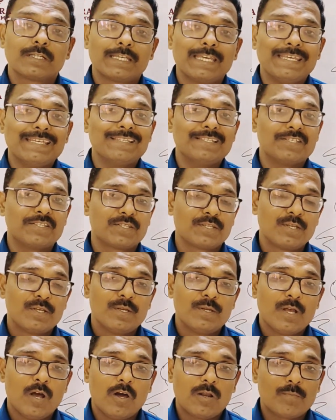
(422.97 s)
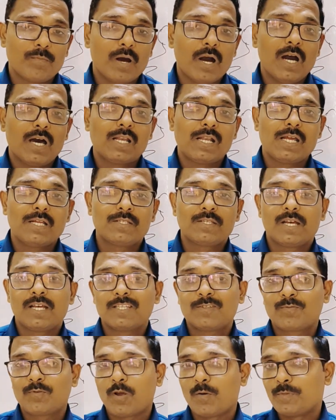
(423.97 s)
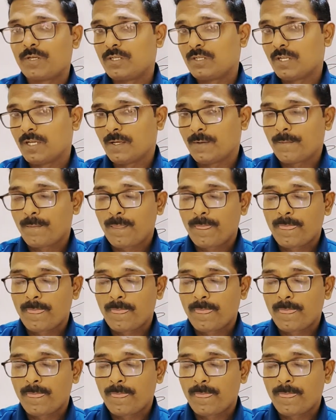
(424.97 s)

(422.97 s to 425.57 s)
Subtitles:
kings or Maharajas from India.